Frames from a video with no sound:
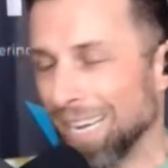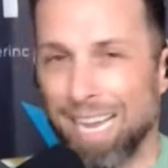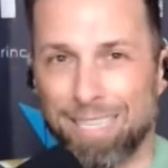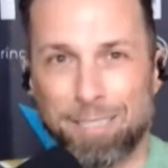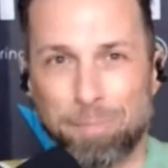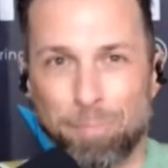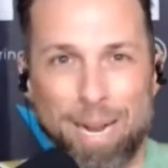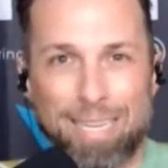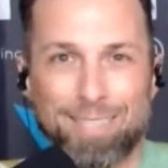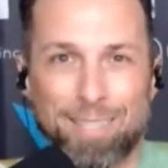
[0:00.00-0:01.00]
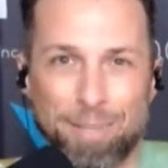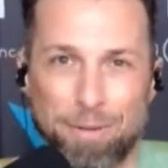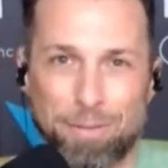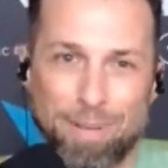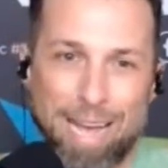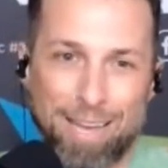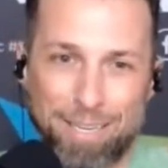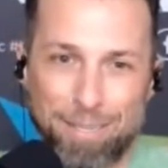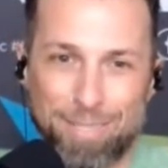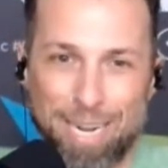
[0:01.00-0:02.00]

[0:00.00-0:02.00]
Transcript: express those values.